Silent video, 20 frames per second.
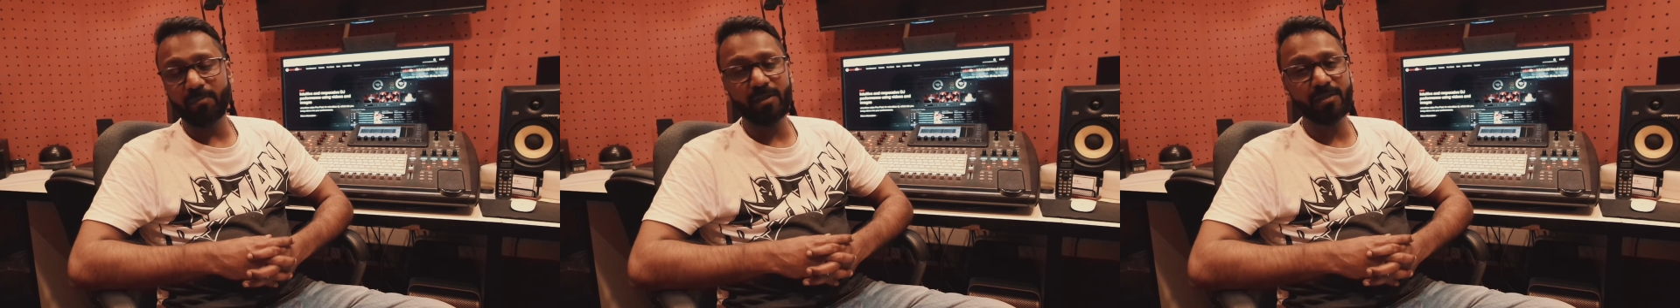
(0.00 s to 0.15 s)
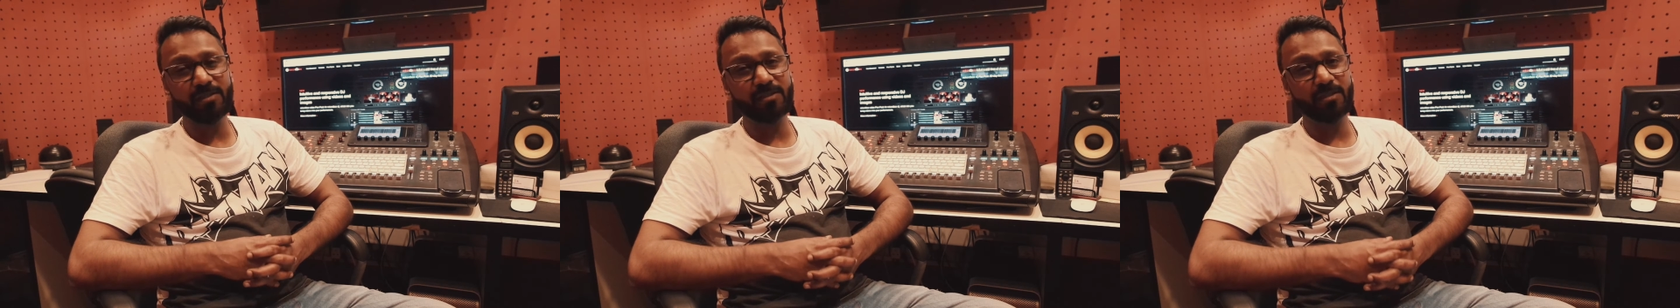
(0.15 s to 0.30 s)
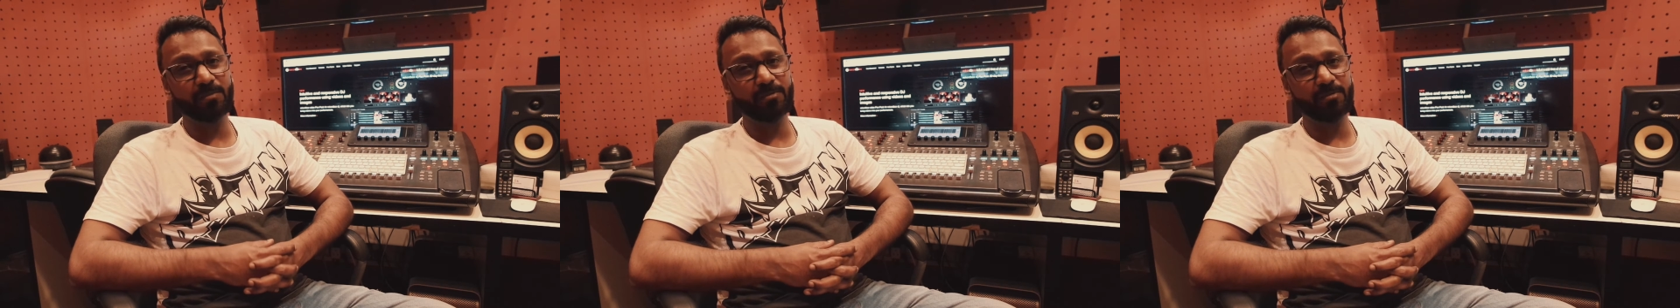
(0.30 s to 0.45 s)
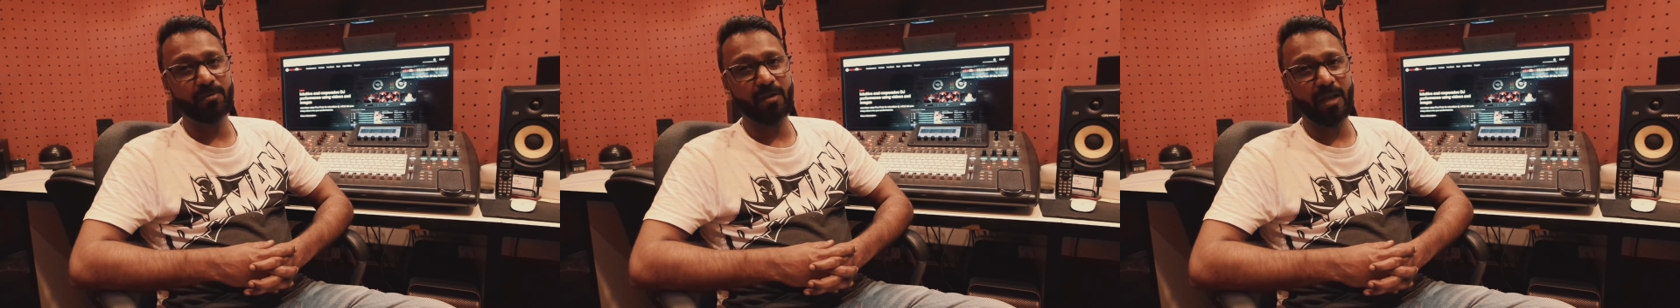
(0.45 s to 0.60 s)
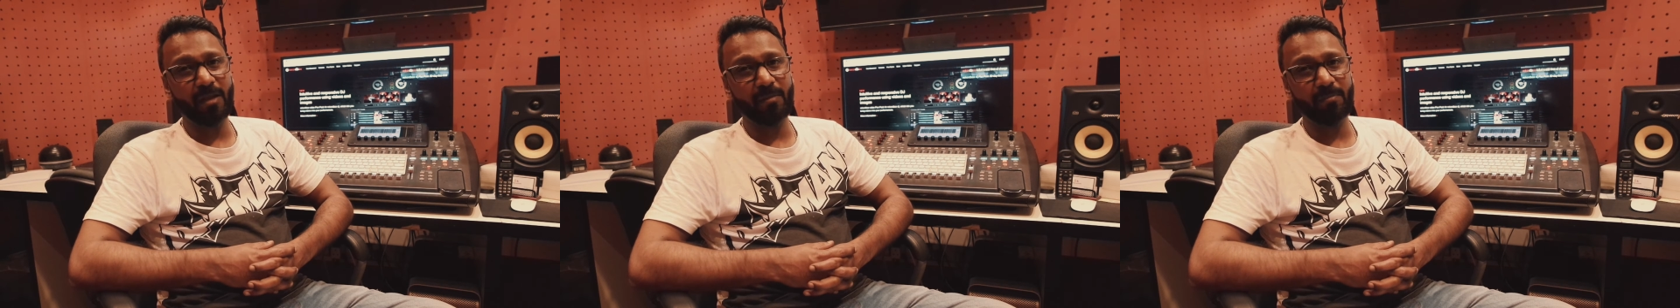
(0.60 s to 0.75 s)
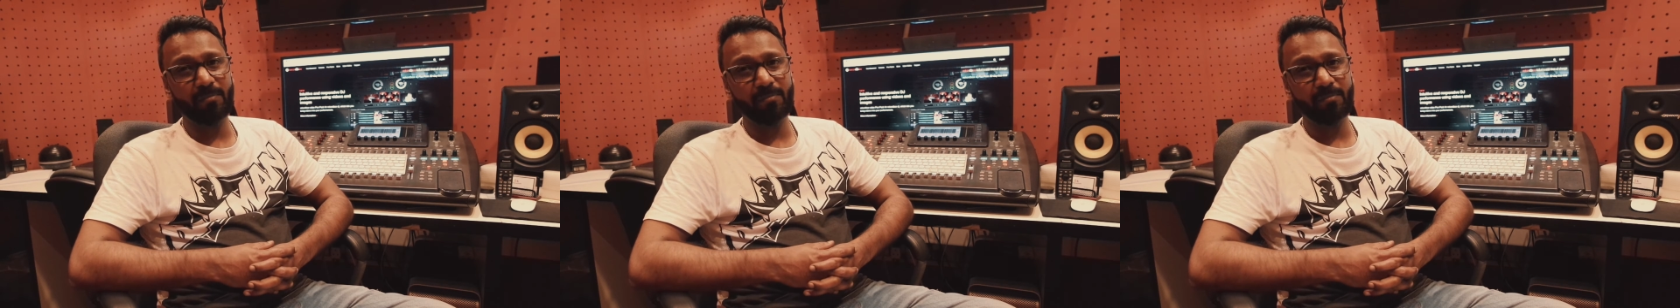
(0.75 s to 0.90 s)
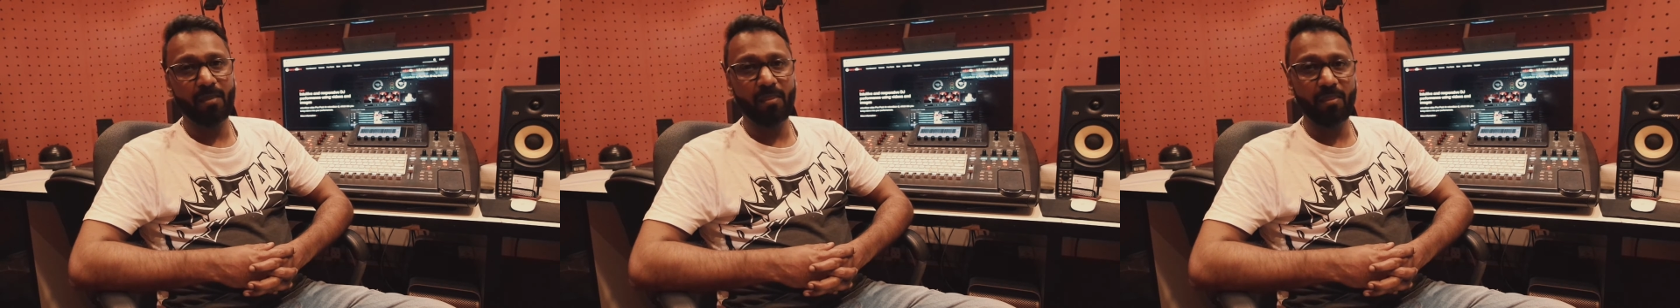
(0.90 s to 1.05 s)
please subscribe.
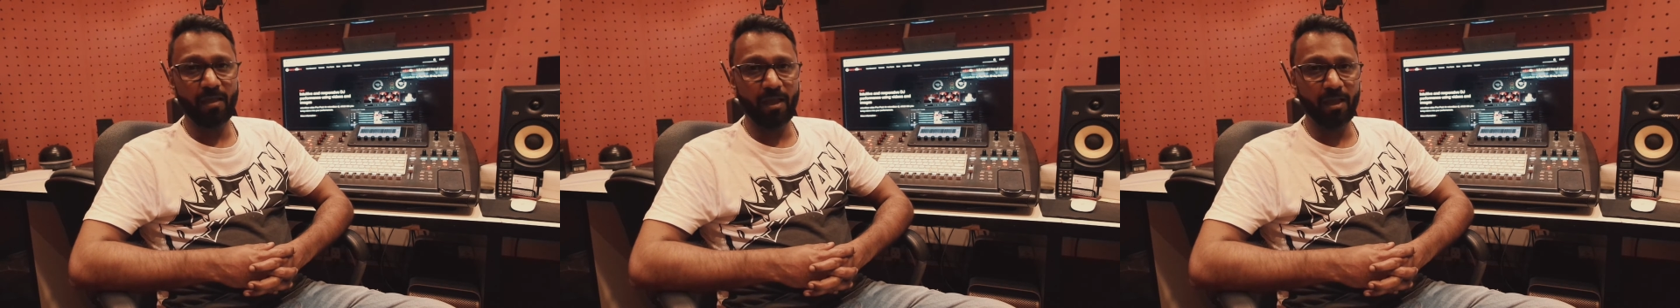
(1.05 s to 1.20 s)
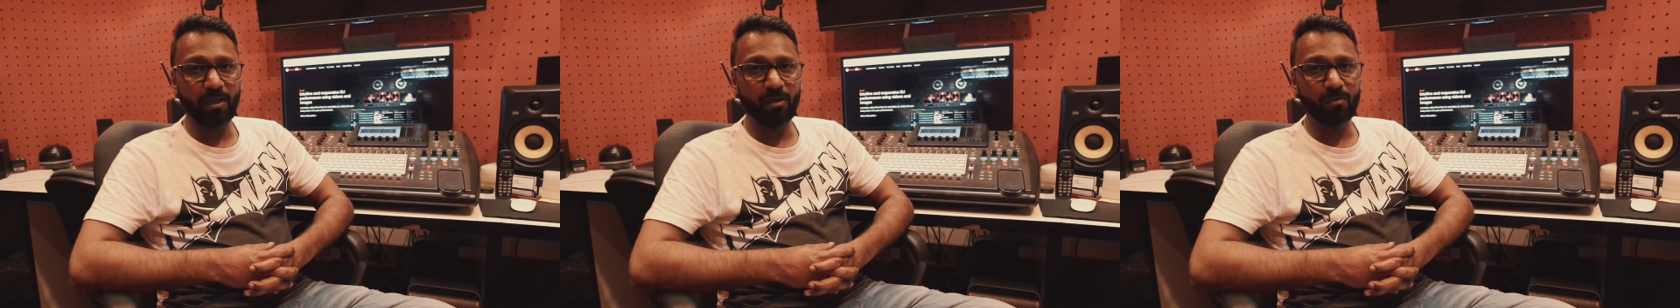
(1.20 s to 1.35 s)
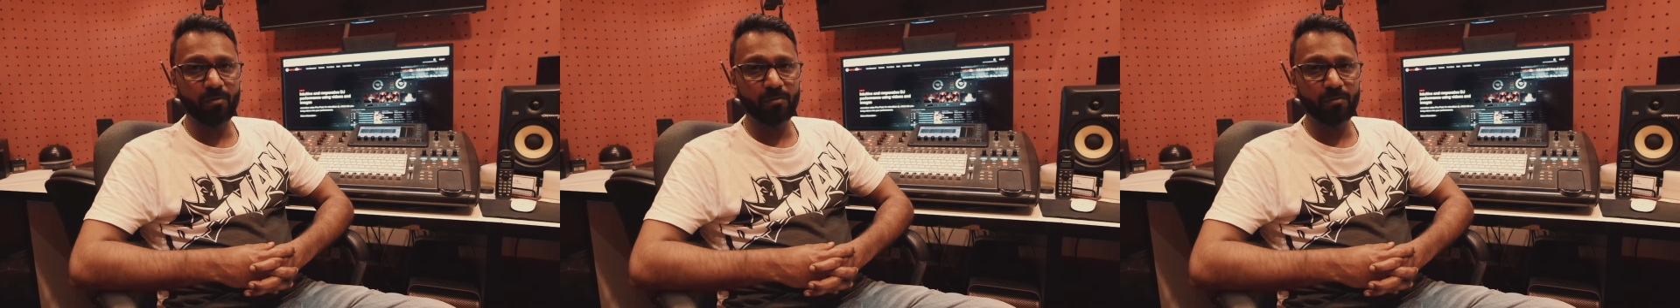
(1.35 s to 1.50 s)
Thank